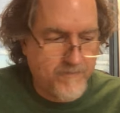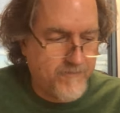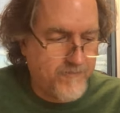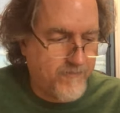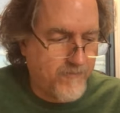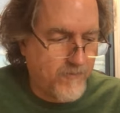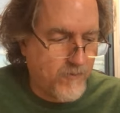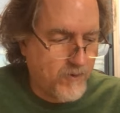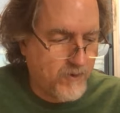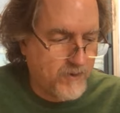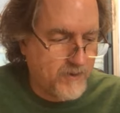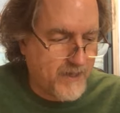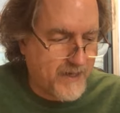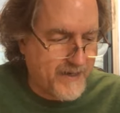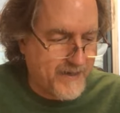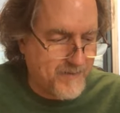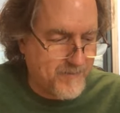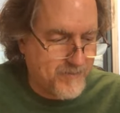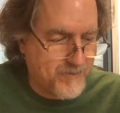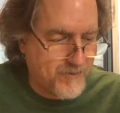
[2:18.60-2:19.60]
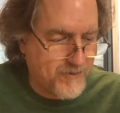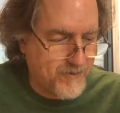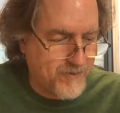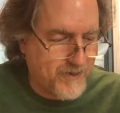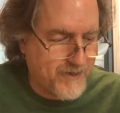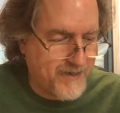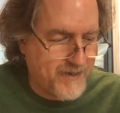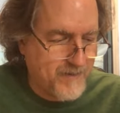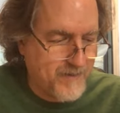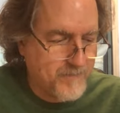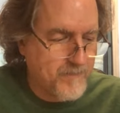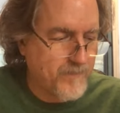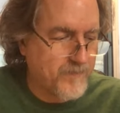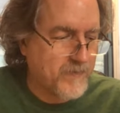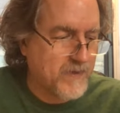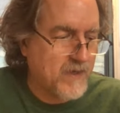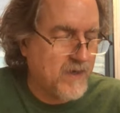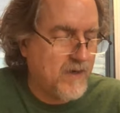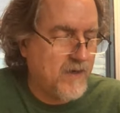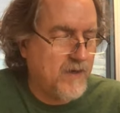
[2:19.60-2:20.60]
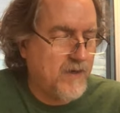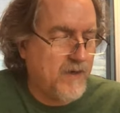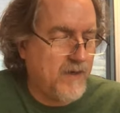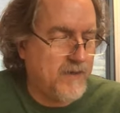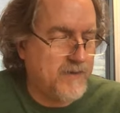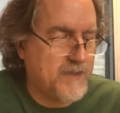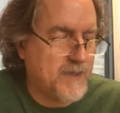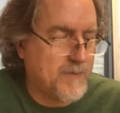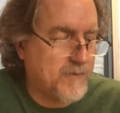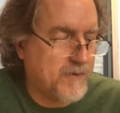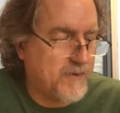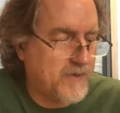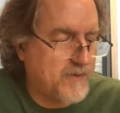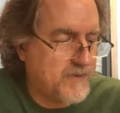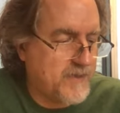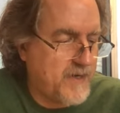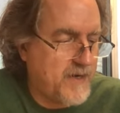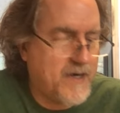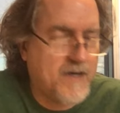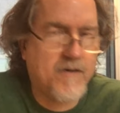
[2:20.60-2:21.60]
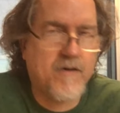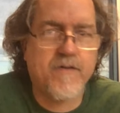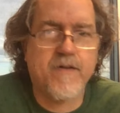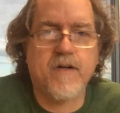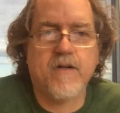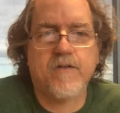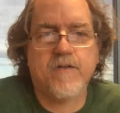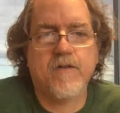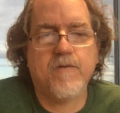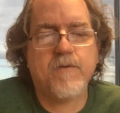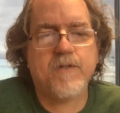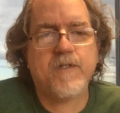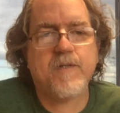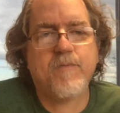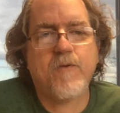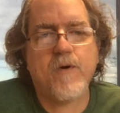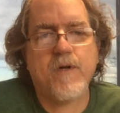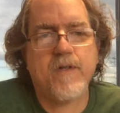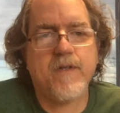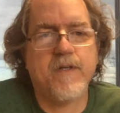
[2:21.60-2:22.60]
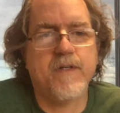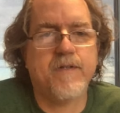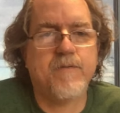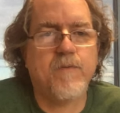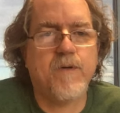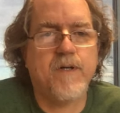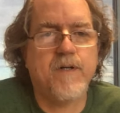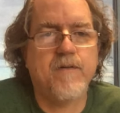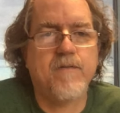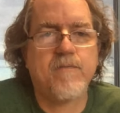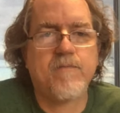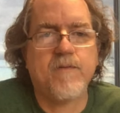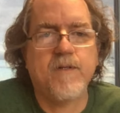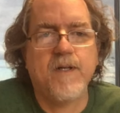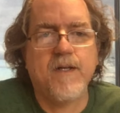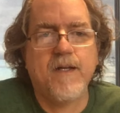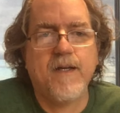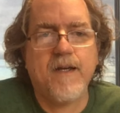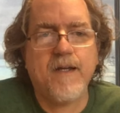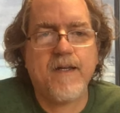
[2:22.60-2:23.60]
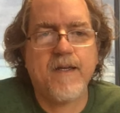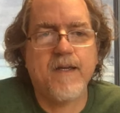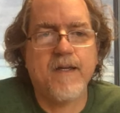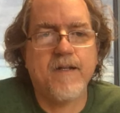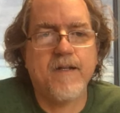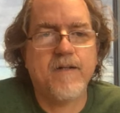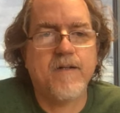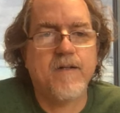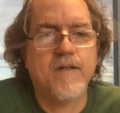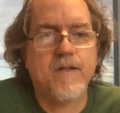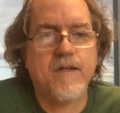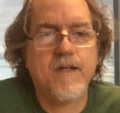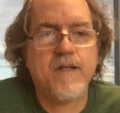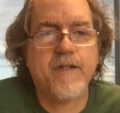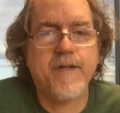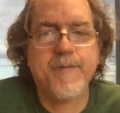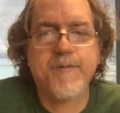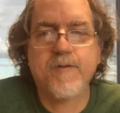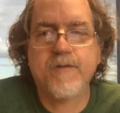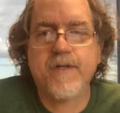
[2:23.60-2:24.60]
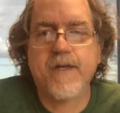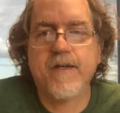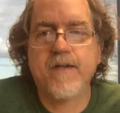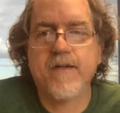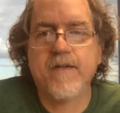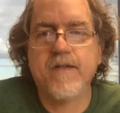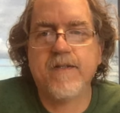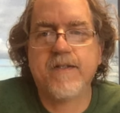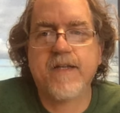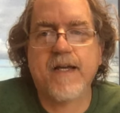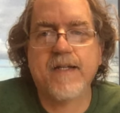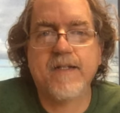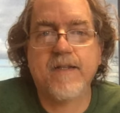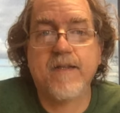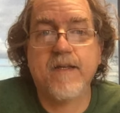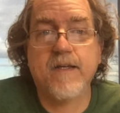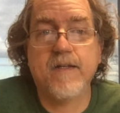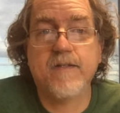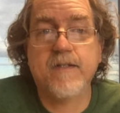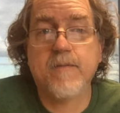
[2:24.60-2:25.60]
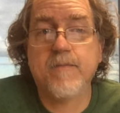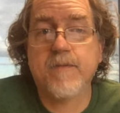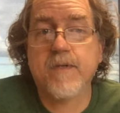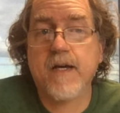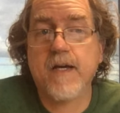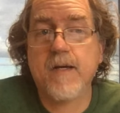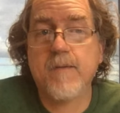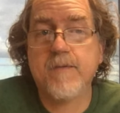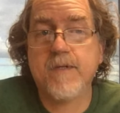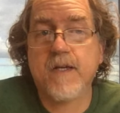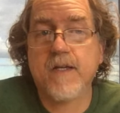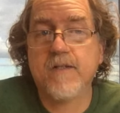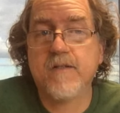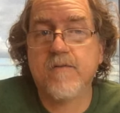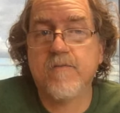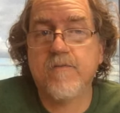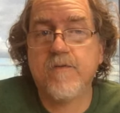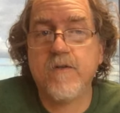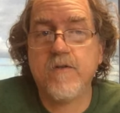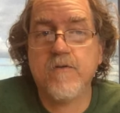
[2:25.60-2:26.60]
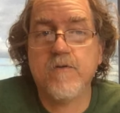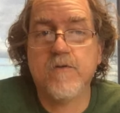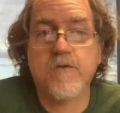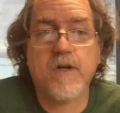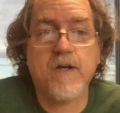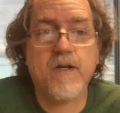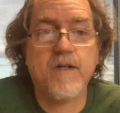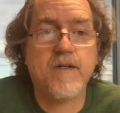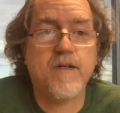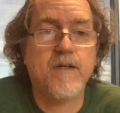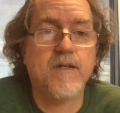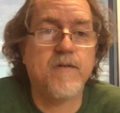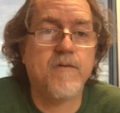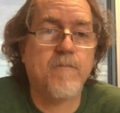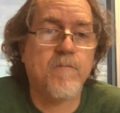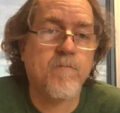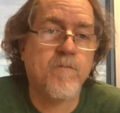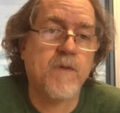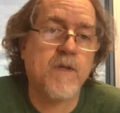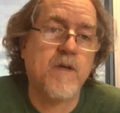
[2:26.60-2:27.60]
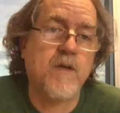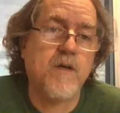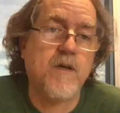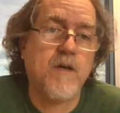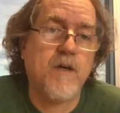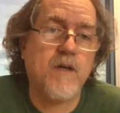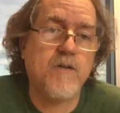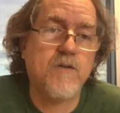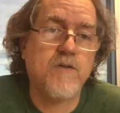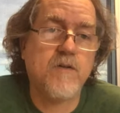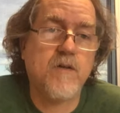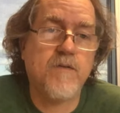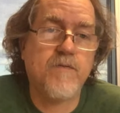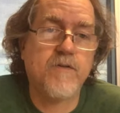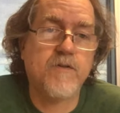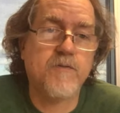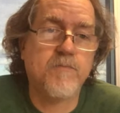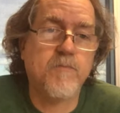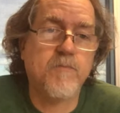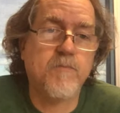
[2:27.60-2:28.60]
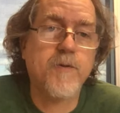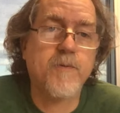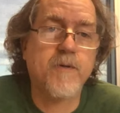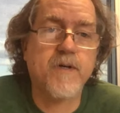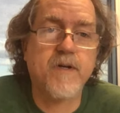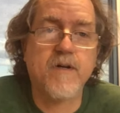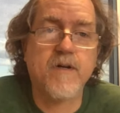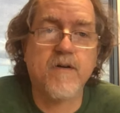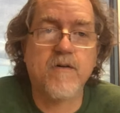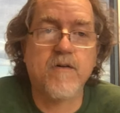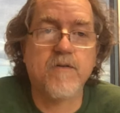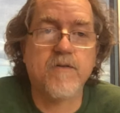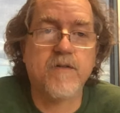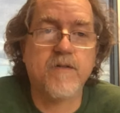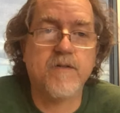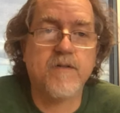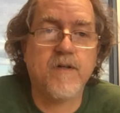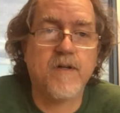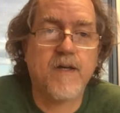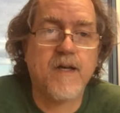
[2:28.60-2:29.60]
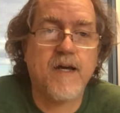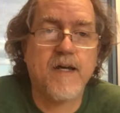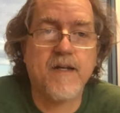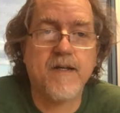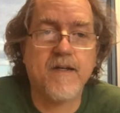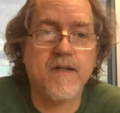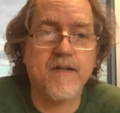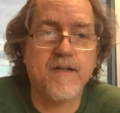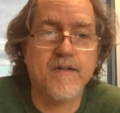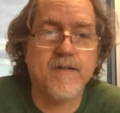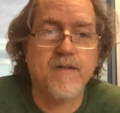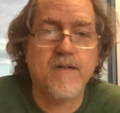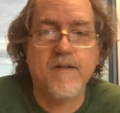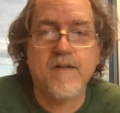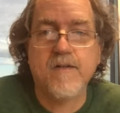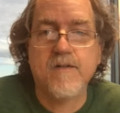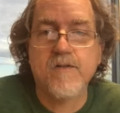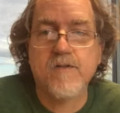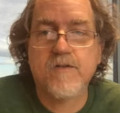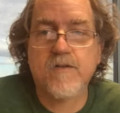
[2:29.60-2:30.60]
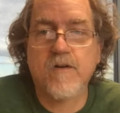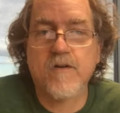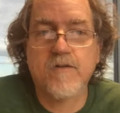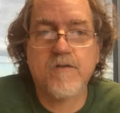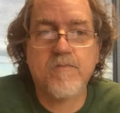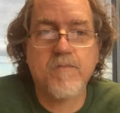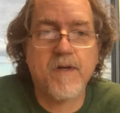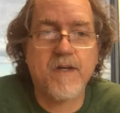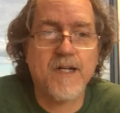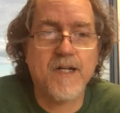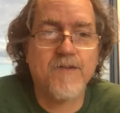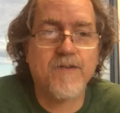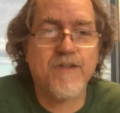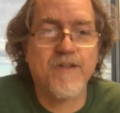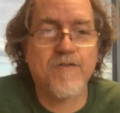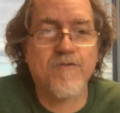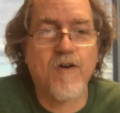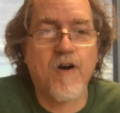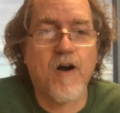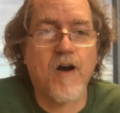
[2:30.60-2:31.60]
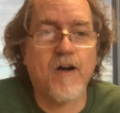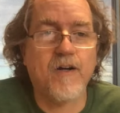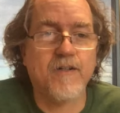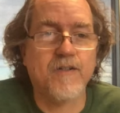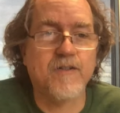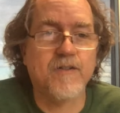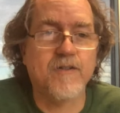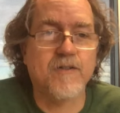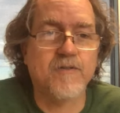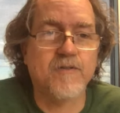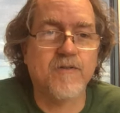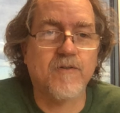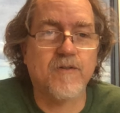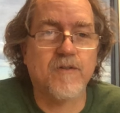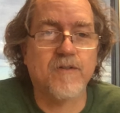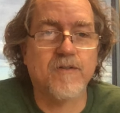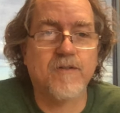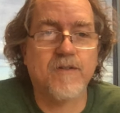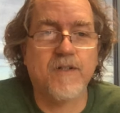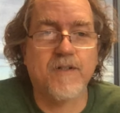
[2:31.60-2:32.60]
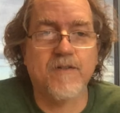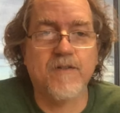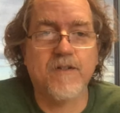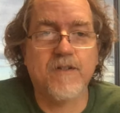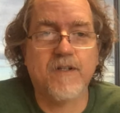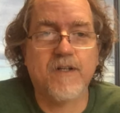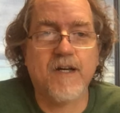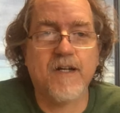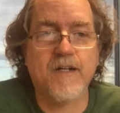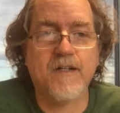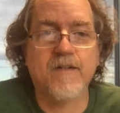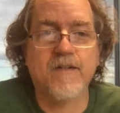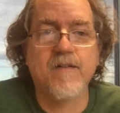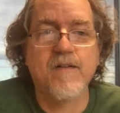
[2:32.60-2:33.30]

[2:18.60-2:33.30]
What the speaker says: 4-line program, and somewhere there's an error there. So what's the point of this? Well, again, Eclipse will tell you these kinds of things. Sometimes it gets confused, right? And if there's multiple errors, it kind of starts making everything wrong, or you can kind of